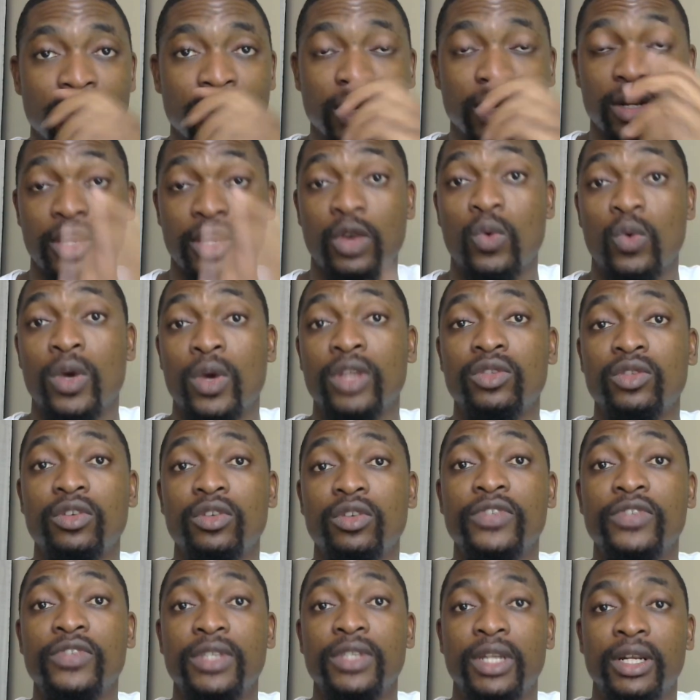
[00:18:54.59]
Then once
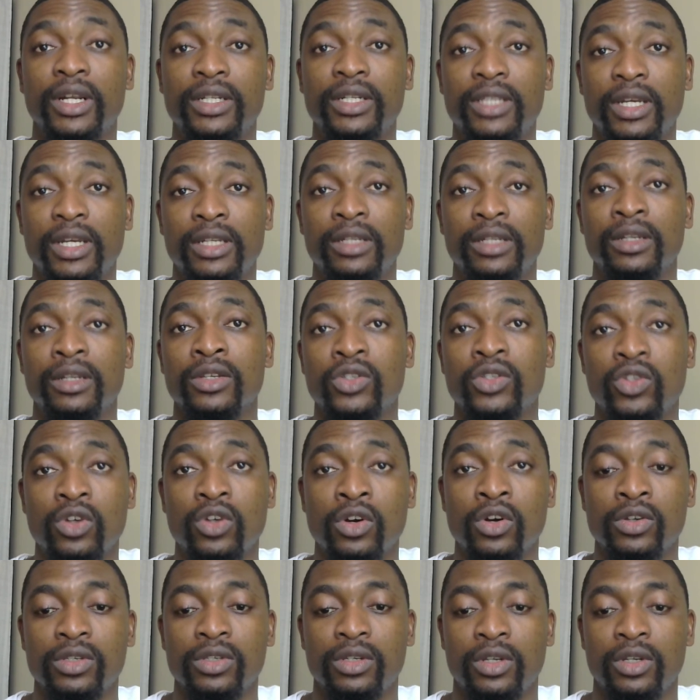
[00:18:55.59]
you've selected the
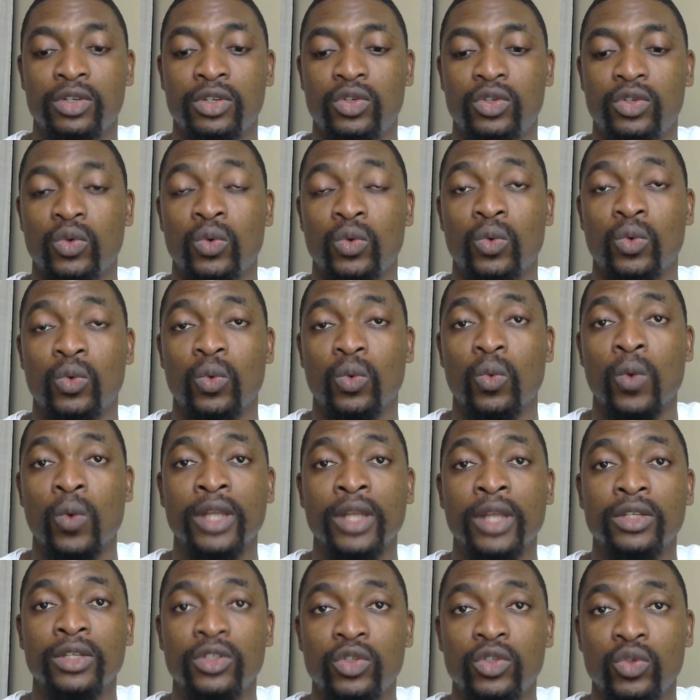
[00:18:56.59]
stocks that you
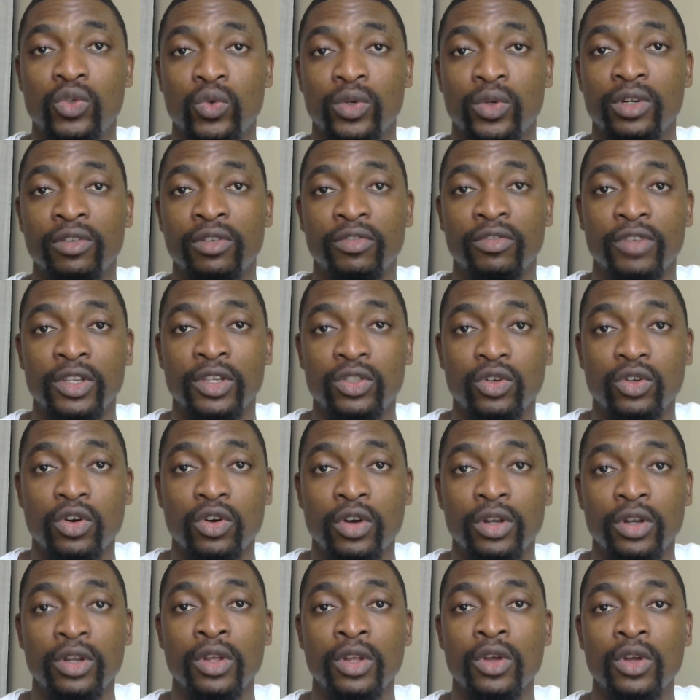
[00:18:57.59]
want to invest
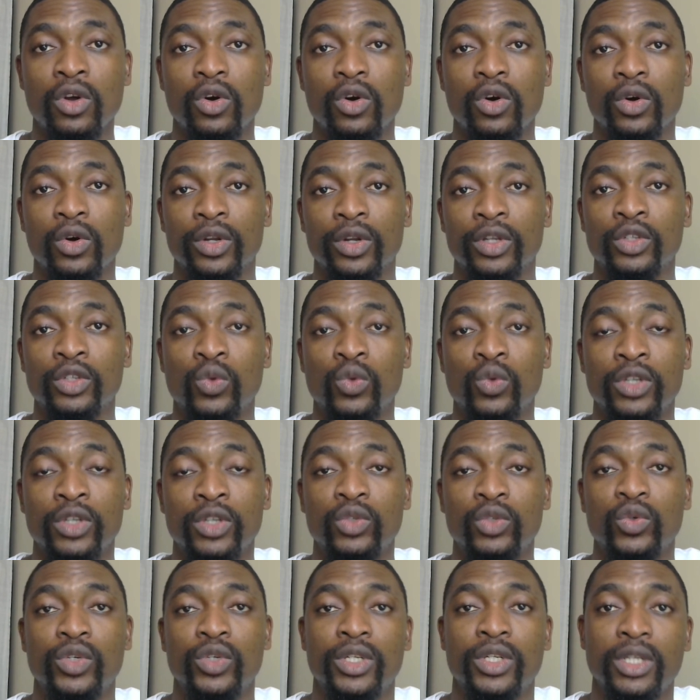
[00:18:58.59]
on or that you want
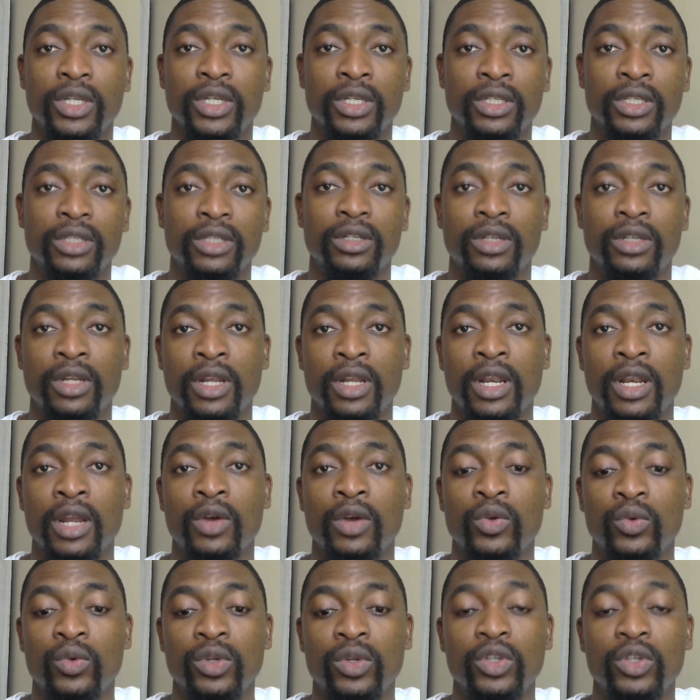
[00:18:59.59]
to trade, then now
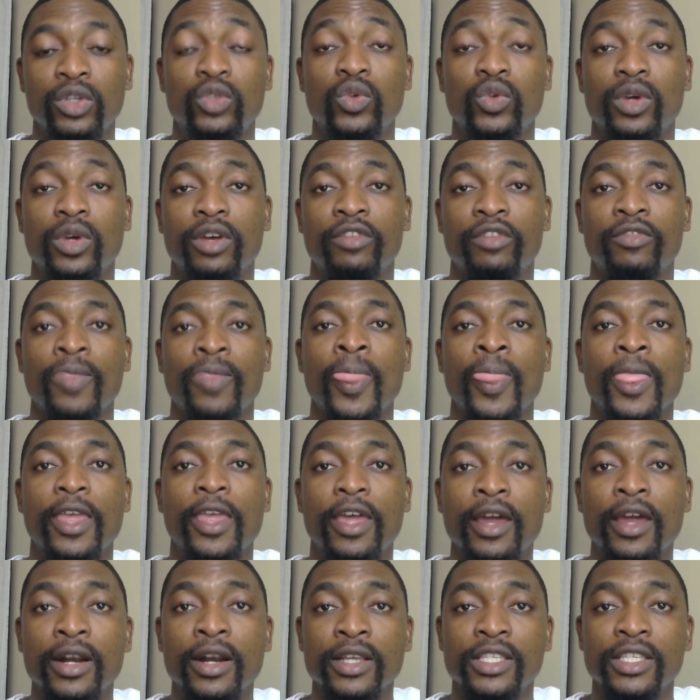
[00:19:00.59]
you need to have
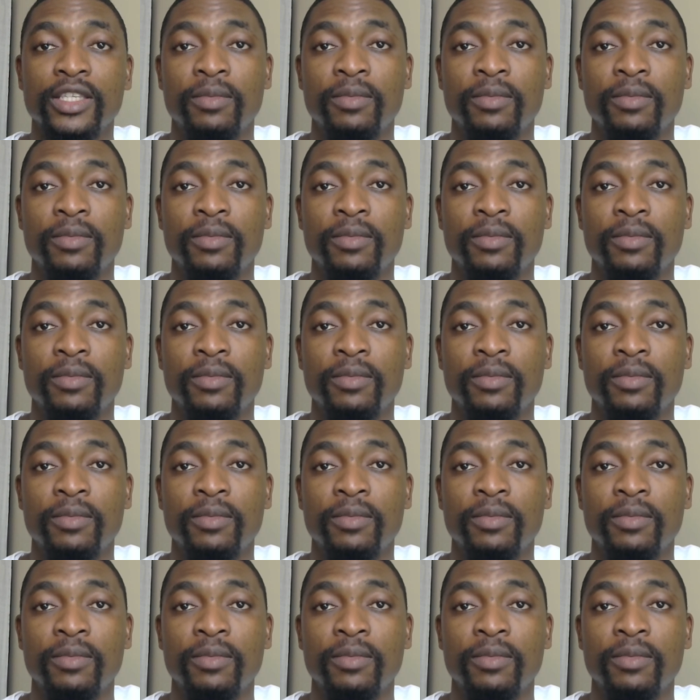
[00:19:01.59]
a risk